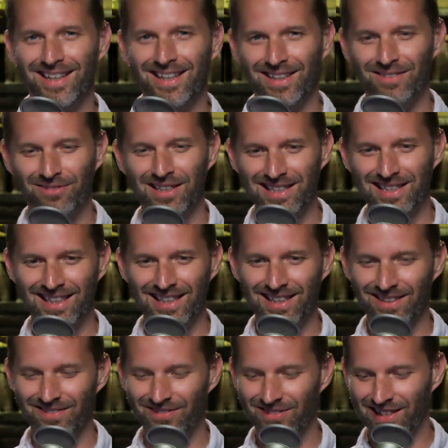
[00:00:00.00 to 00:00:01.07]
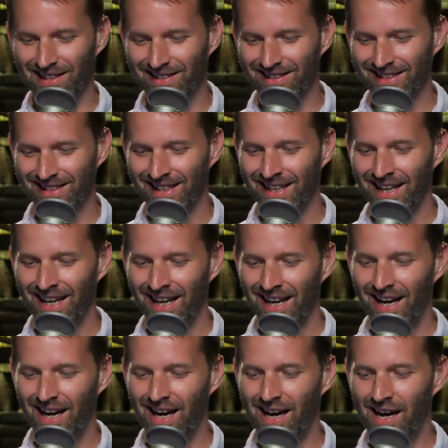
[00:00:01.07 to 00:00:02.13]
read City of Stairs.
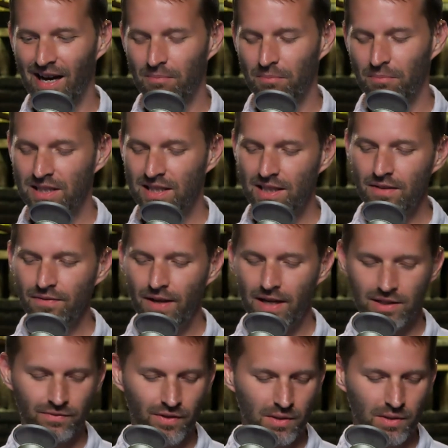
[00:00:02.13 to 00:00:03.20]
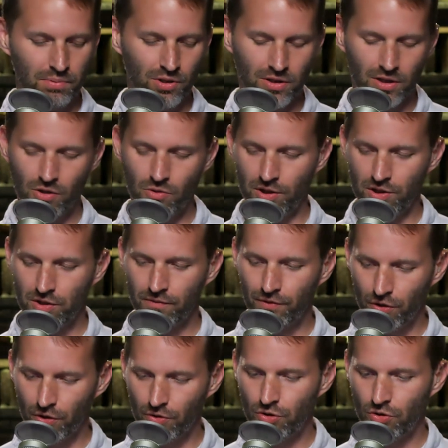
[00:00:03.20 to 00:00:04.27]
Uh, but Steve has a very pertinent question for
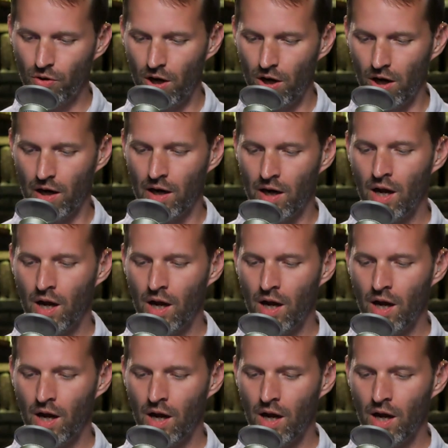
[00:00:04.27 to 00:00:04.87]
those who are.